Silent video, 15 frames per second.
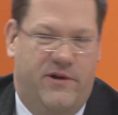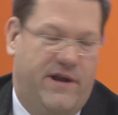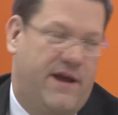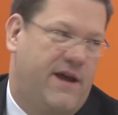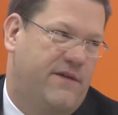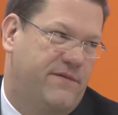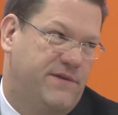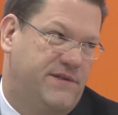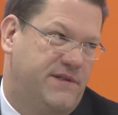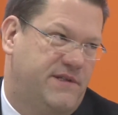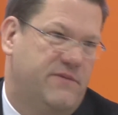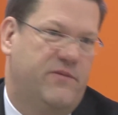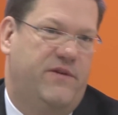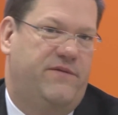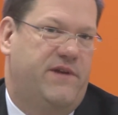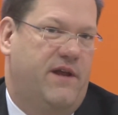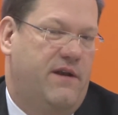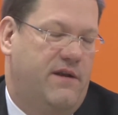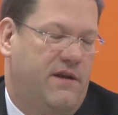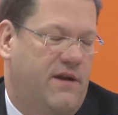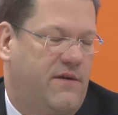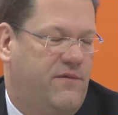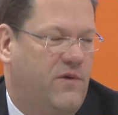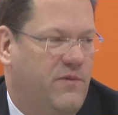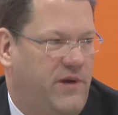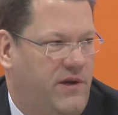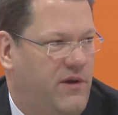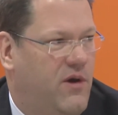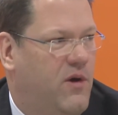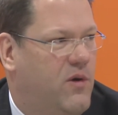or an AGFA system. We've done it enough where
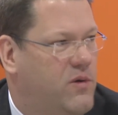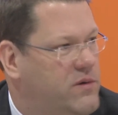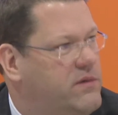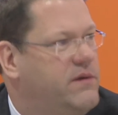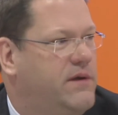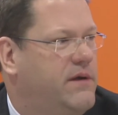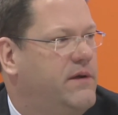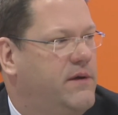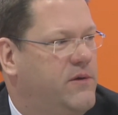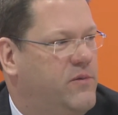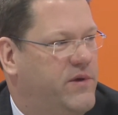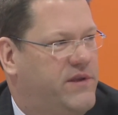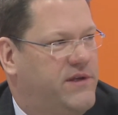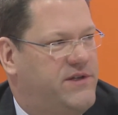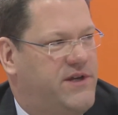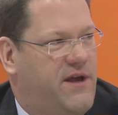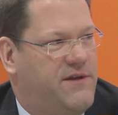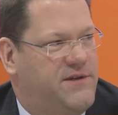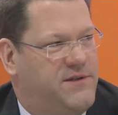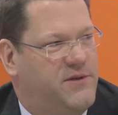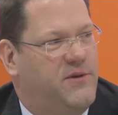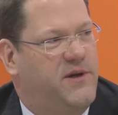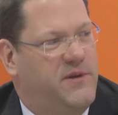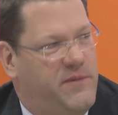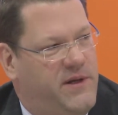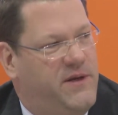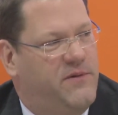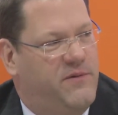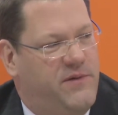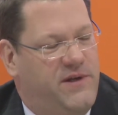we know what the challenges are going to
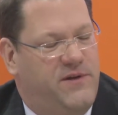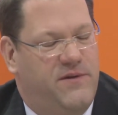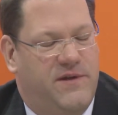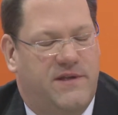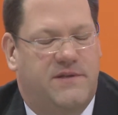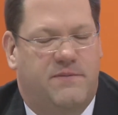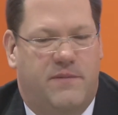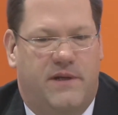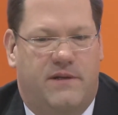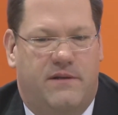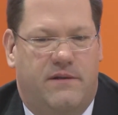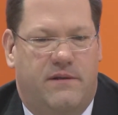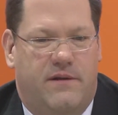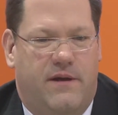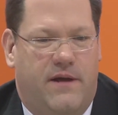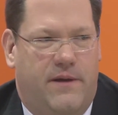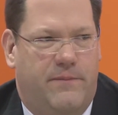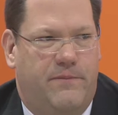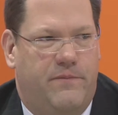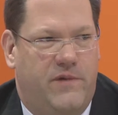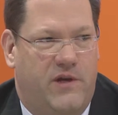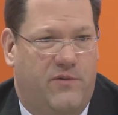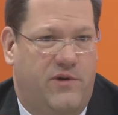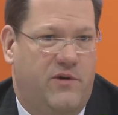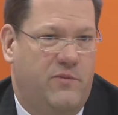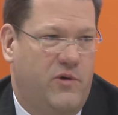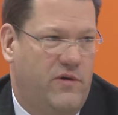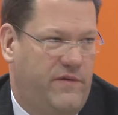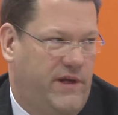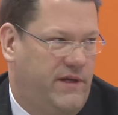be when we do this. But you know, when you're
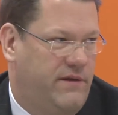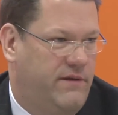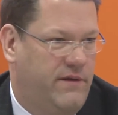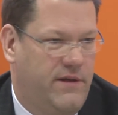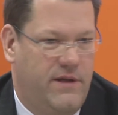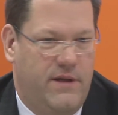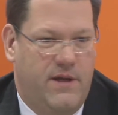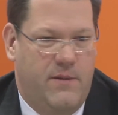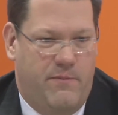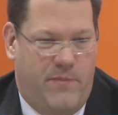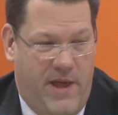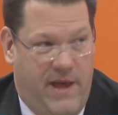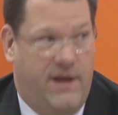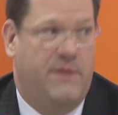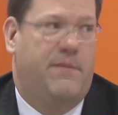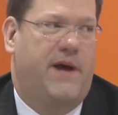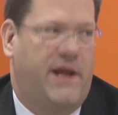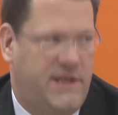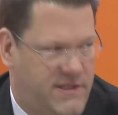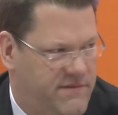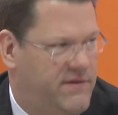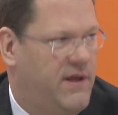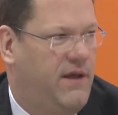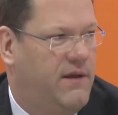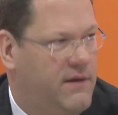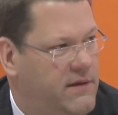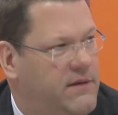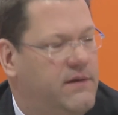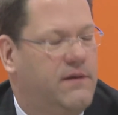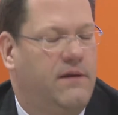moving petabytes of
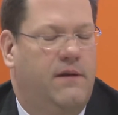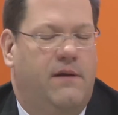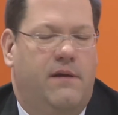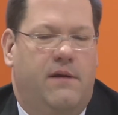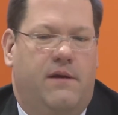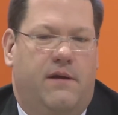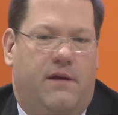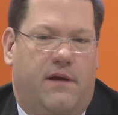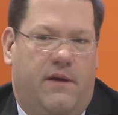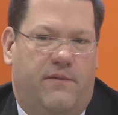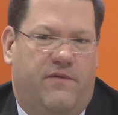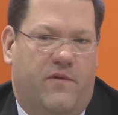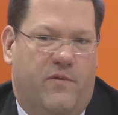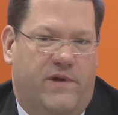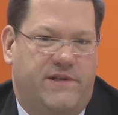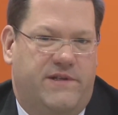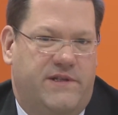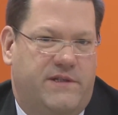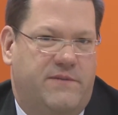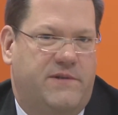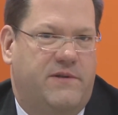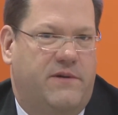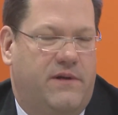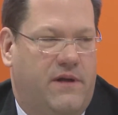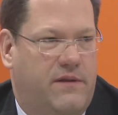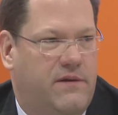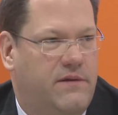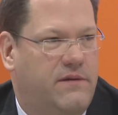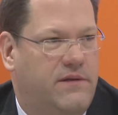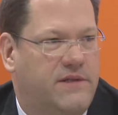data from one system to
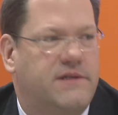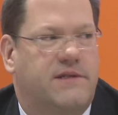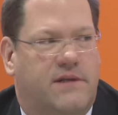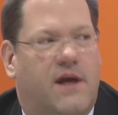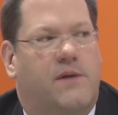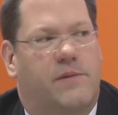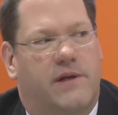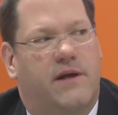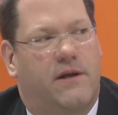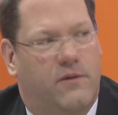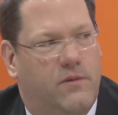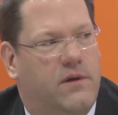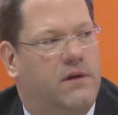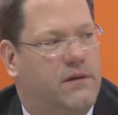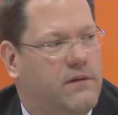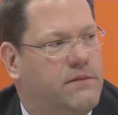another, this is complicated work.